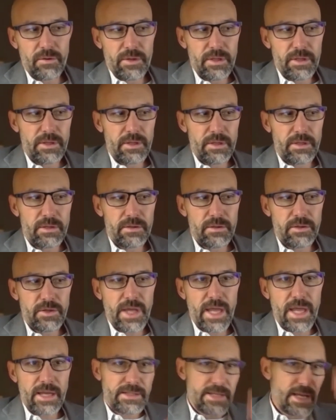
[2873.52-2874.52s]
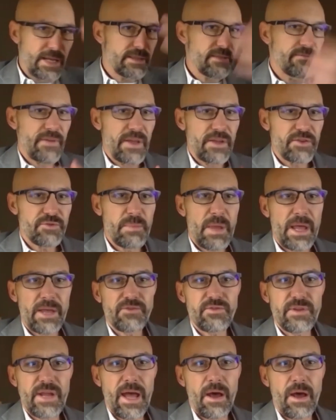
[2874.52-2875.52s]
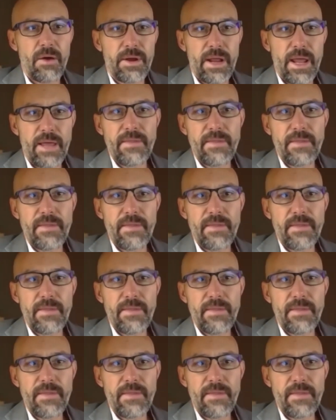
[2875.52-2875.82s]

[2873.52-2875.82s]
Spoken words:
you can't take the face mask down